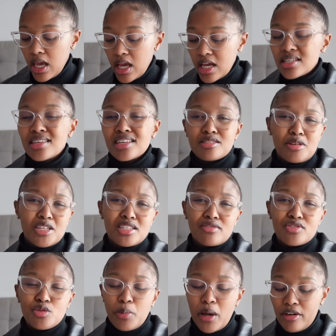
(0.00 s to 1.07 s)
it's
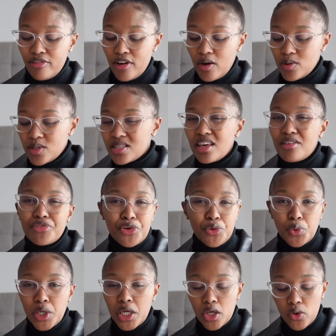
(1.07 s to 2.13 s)
expensive to buy flowers every
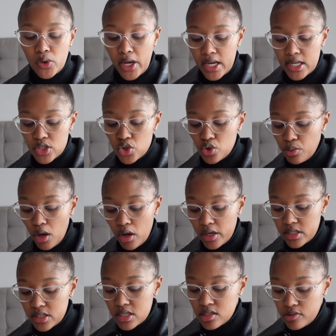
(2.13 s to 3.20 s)
week you guys to be
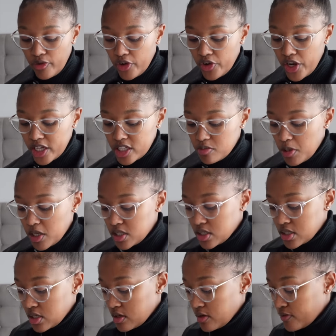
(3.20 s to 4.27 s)
honest it's very
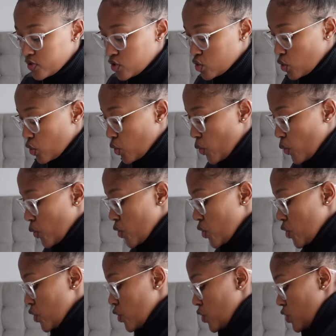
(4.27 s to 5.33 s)
expensive so
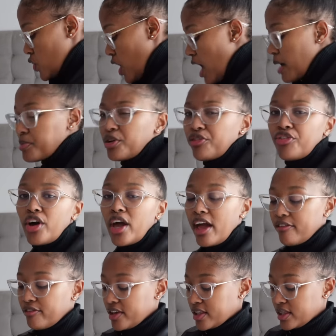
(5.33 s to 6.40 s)
I prefer
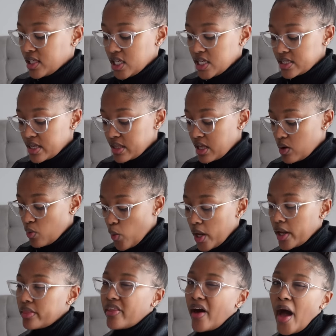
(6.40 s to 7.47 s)
having these and then
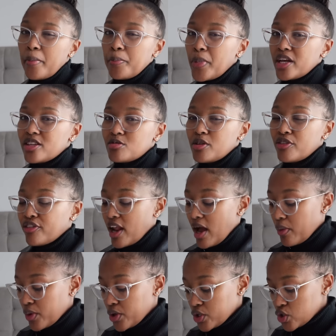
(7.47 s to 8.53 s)
when the hub buys me
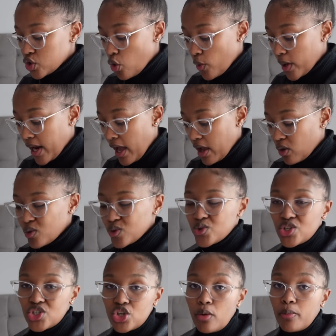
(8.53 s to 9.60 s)
flowers or when I go to
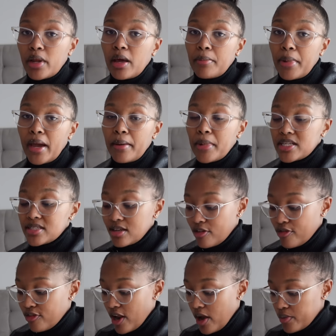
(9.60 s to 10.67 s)
the shop and I buy myself
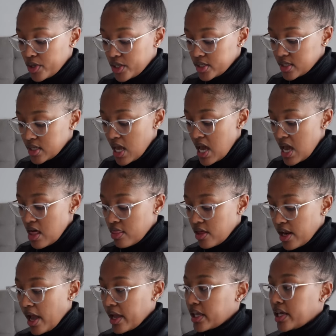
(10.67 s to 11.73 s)
flowers
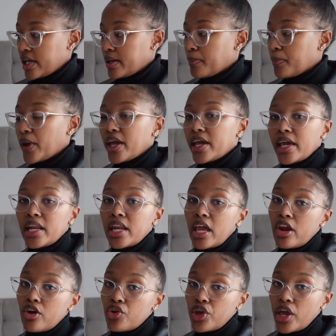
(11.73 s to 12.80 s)
then I can pick an
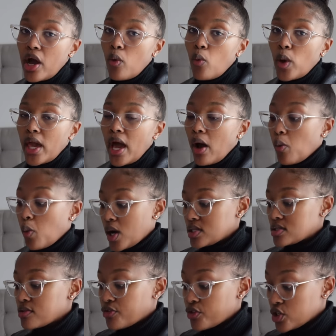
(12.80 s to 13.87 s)
area where I want
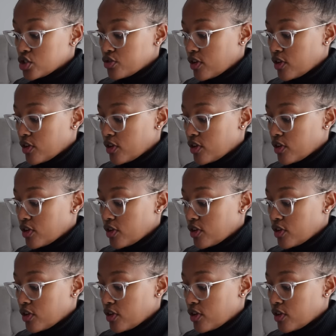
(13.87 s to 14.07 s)
fresh